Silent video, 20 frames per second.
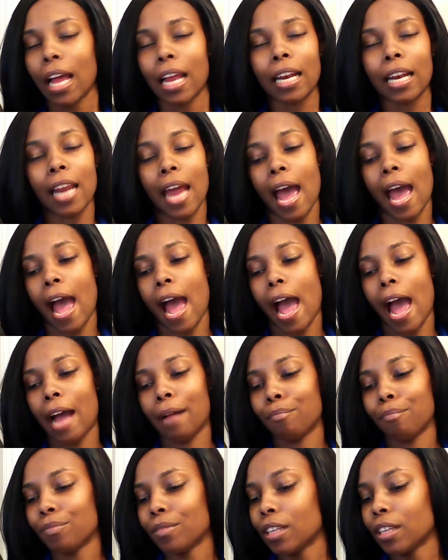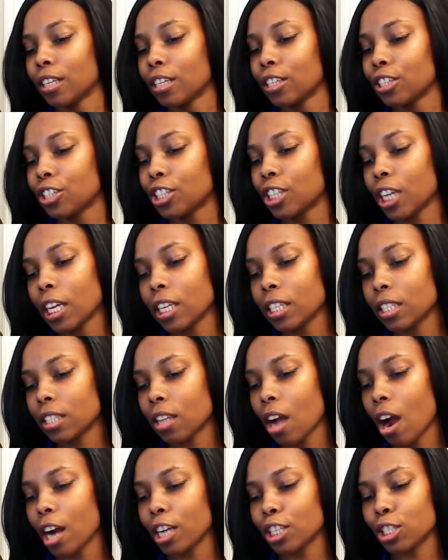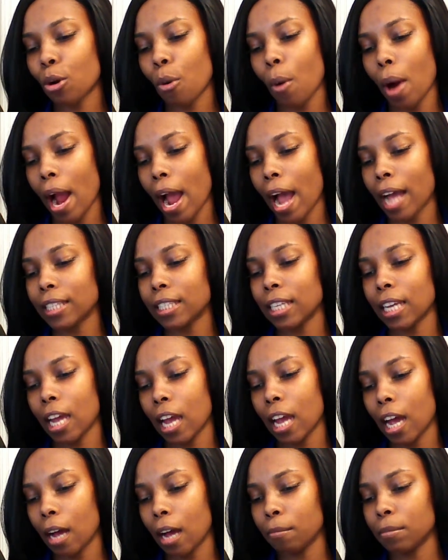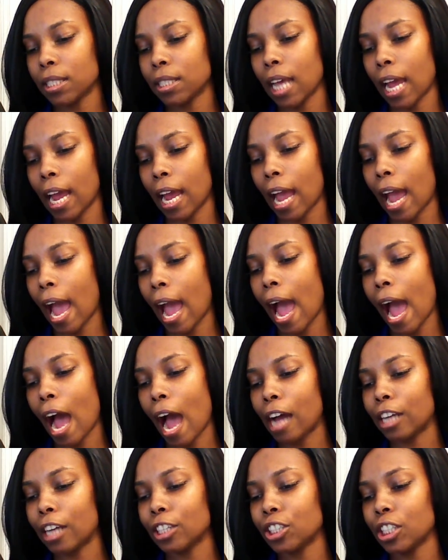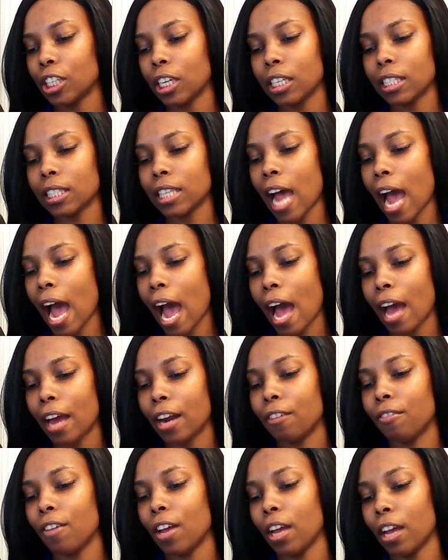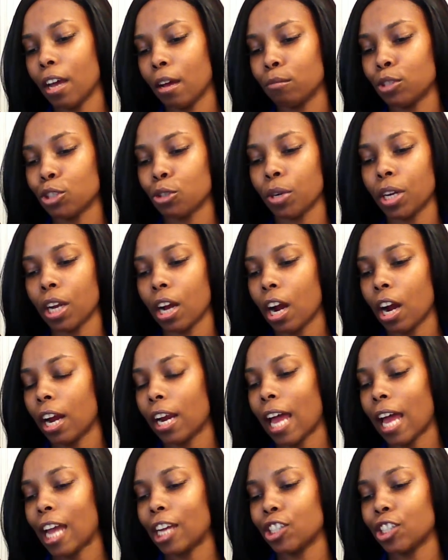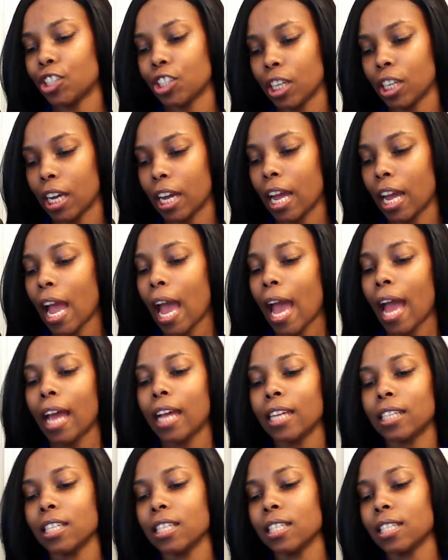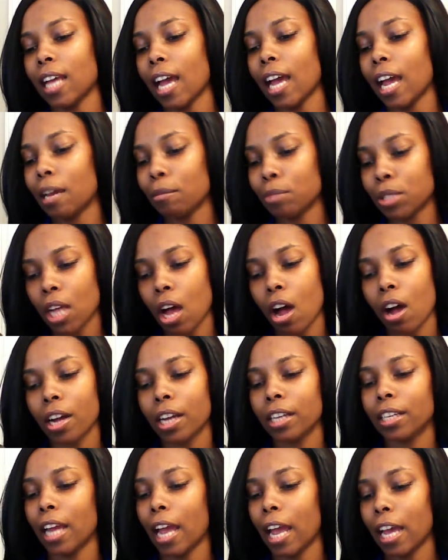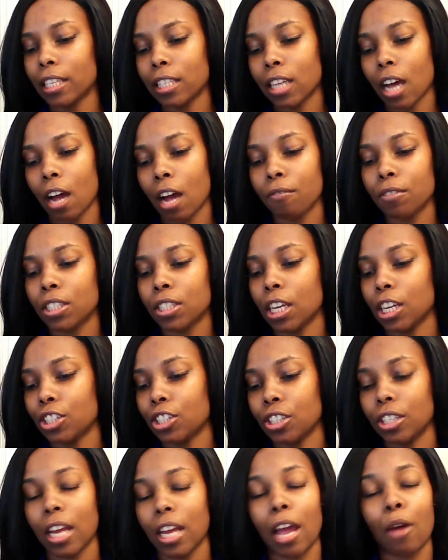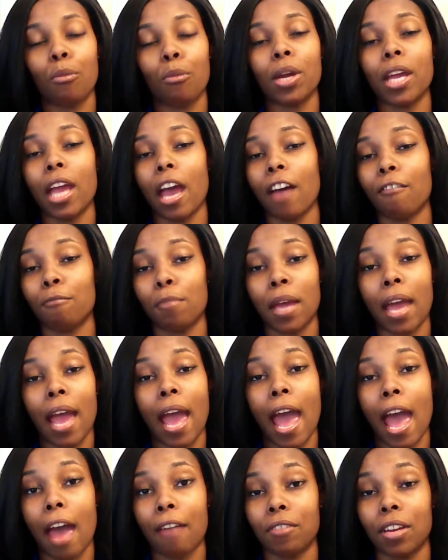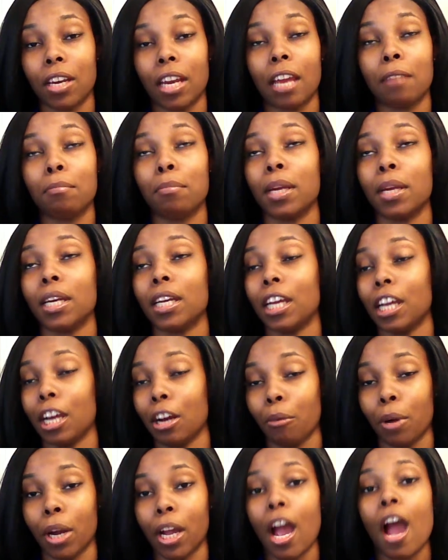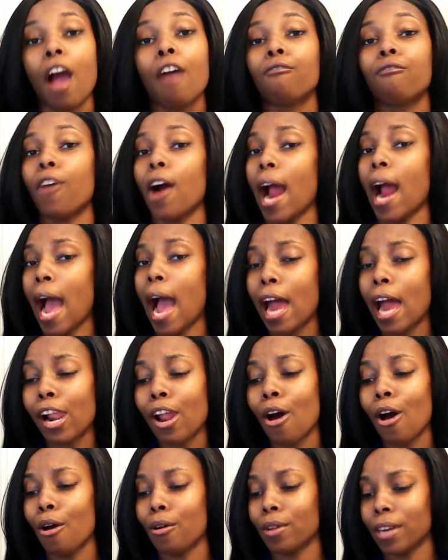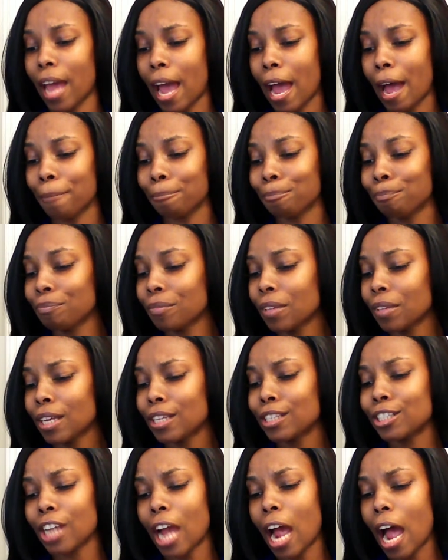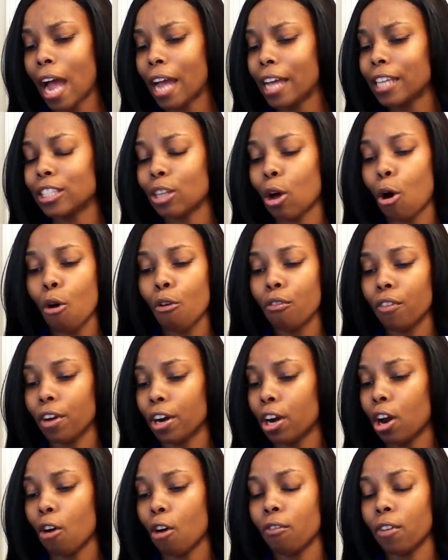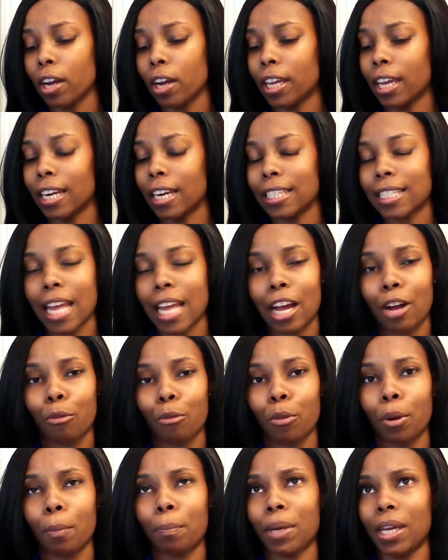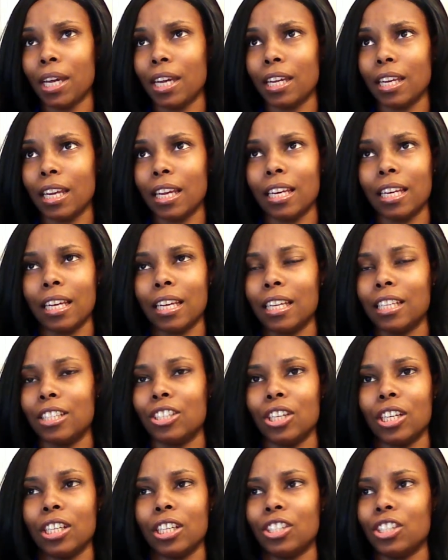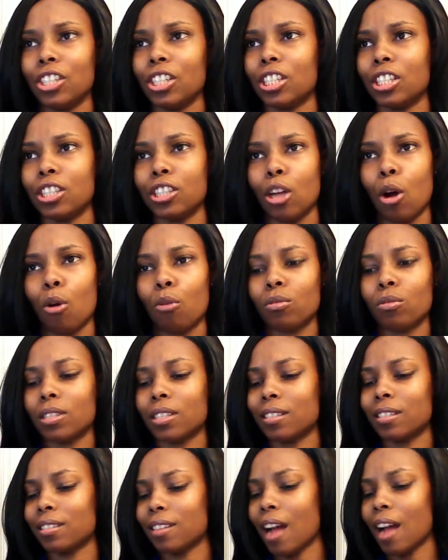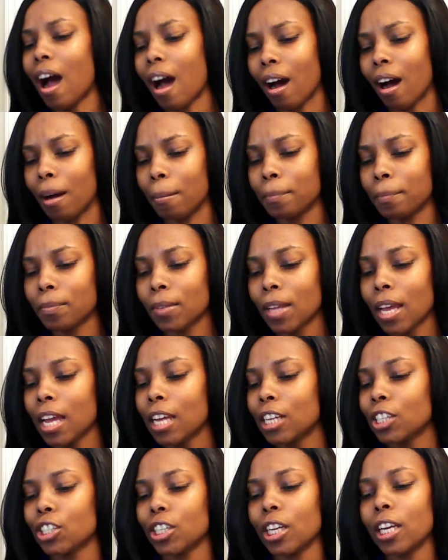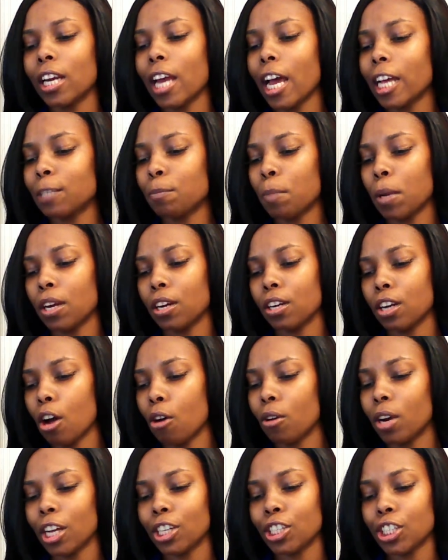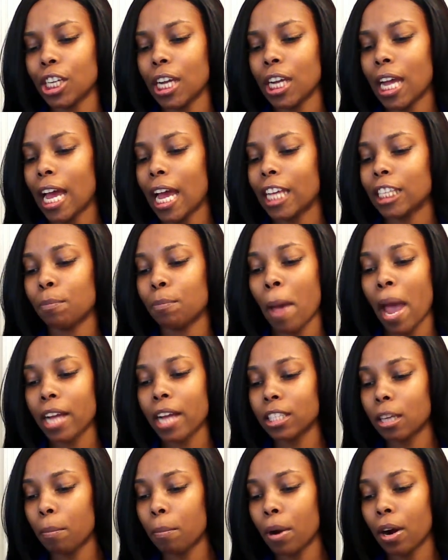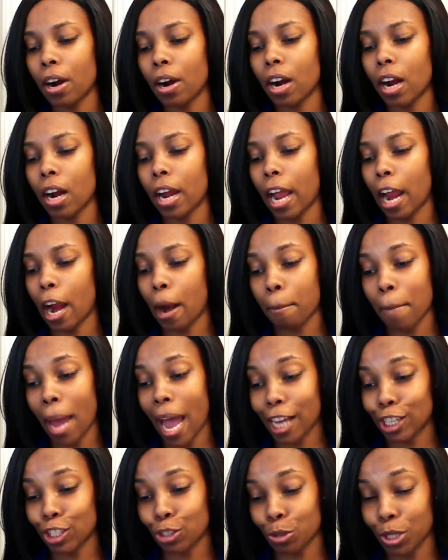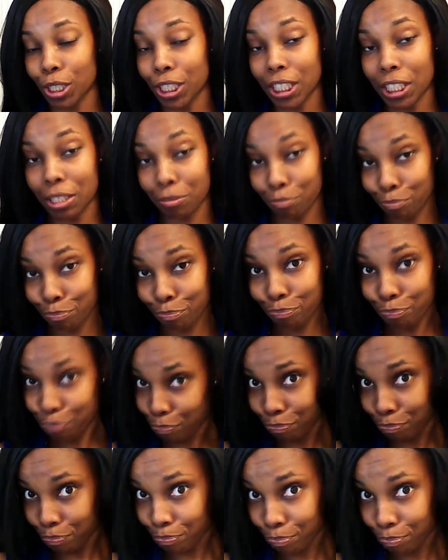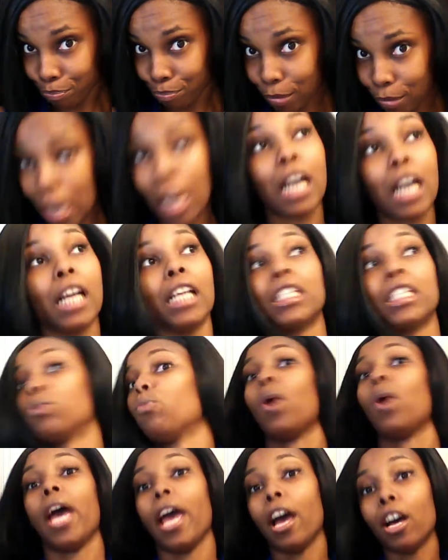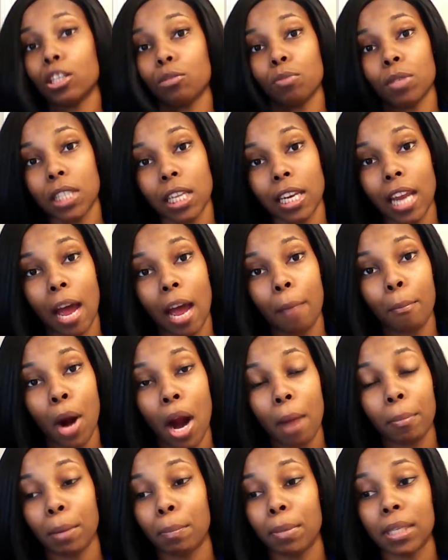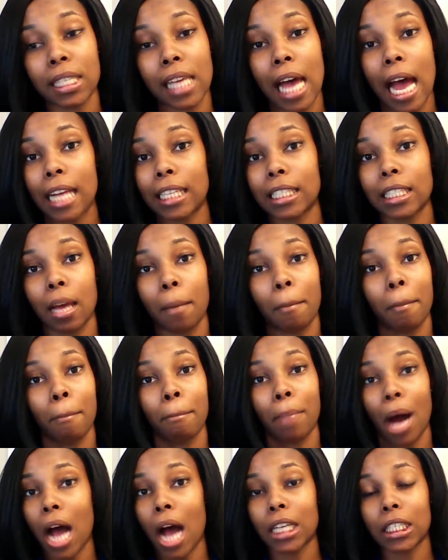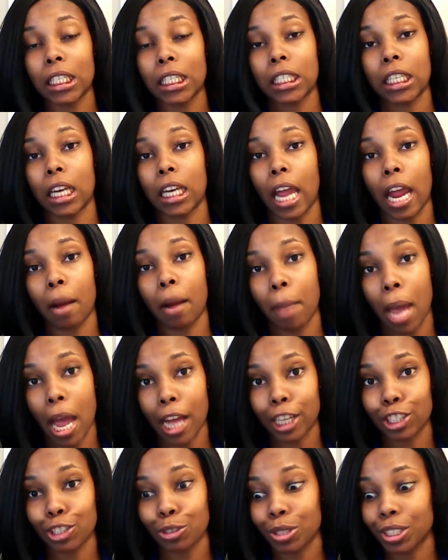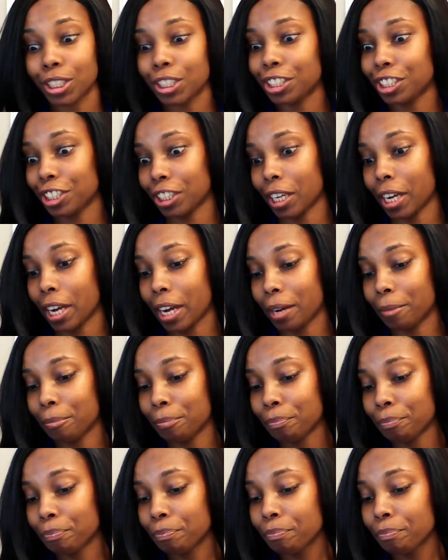Now, she starts crying to him, saying how she is tired of him treating her like shit. It's the same song and dance conversation that we have been having and been hearing for how long now? Child, it's over and over again. It's like a repeat. It just don't stop. She lets Peter know that she has packed up her air mattress. Because what else was in that apartment besides some boxes and an air mattress, child?